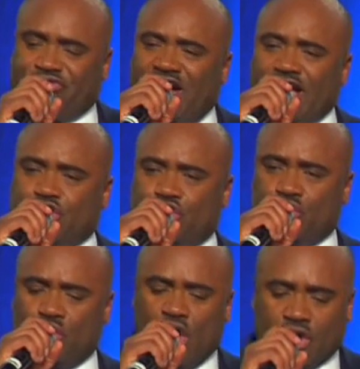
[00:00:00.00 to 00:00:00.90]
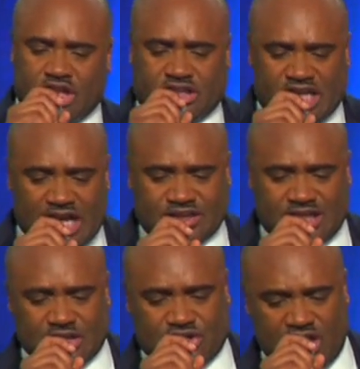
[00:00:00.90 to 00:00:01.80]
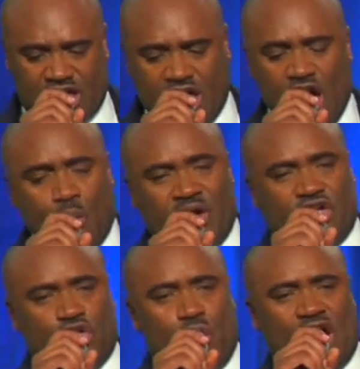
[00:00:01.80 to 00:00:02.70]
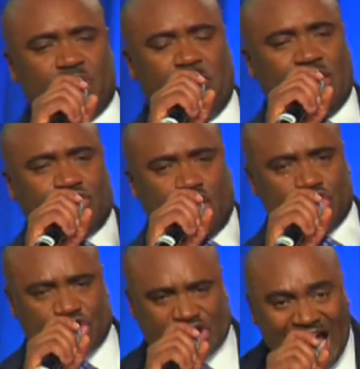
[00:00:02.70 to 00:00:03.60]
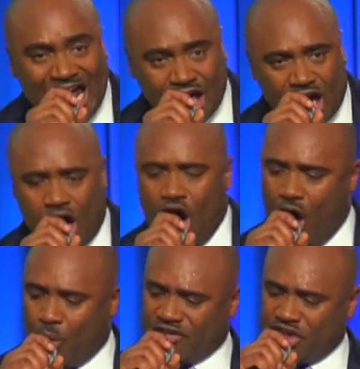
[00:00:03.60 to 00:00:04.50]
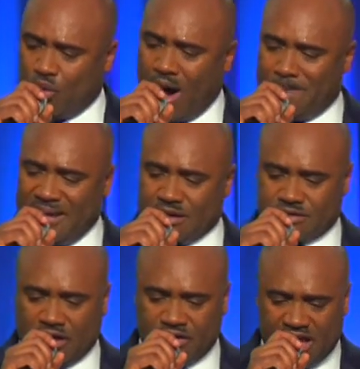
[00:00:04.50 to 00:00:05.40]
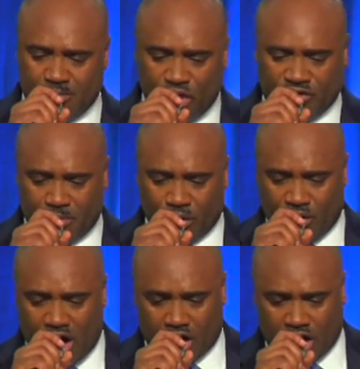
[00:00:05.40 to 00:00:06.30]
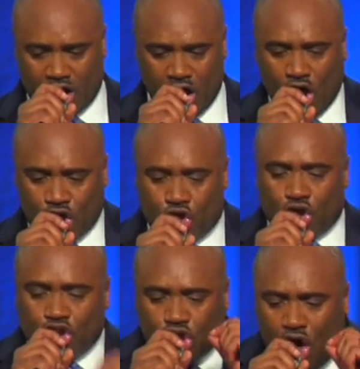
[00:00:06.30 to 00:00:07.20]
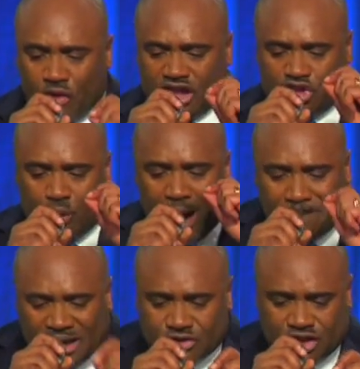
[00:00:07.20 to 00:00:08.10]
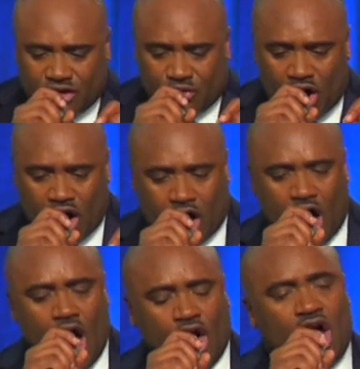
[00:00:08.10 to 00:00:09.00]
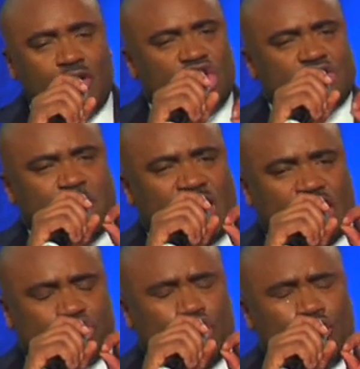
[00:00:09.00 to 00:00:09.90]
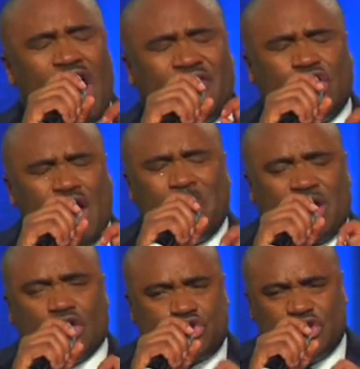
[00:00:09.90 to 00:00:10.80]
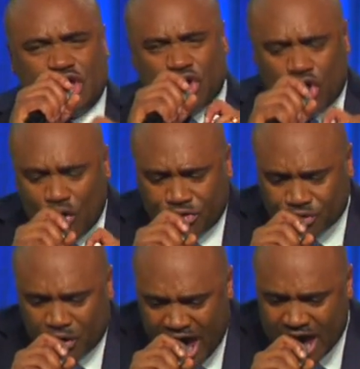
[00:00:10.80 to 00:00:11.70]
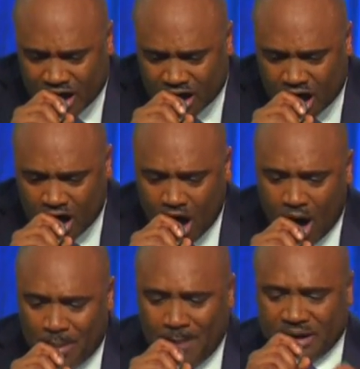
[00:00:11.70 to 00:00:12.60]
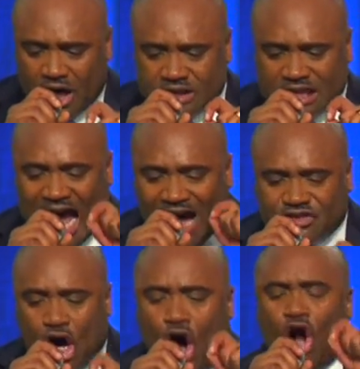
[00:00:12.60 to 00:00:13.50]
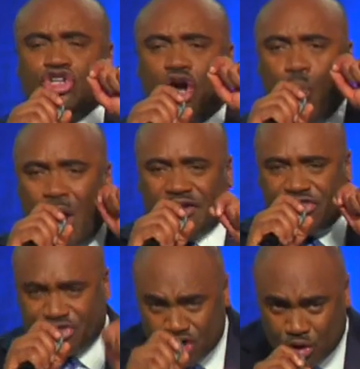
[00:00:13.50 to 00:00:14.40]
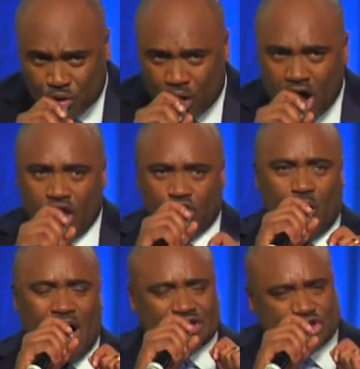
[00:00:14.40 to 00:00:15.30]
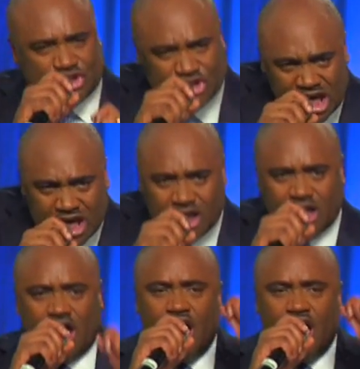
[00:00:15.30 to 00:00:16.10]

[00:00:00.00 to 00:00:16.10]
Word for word: fight you to test and see whether you are built on sand or whether you are built on the immovable rock. You'll know that you are built on the rock, not because you didn't go through hell, but because after all you went through, you are still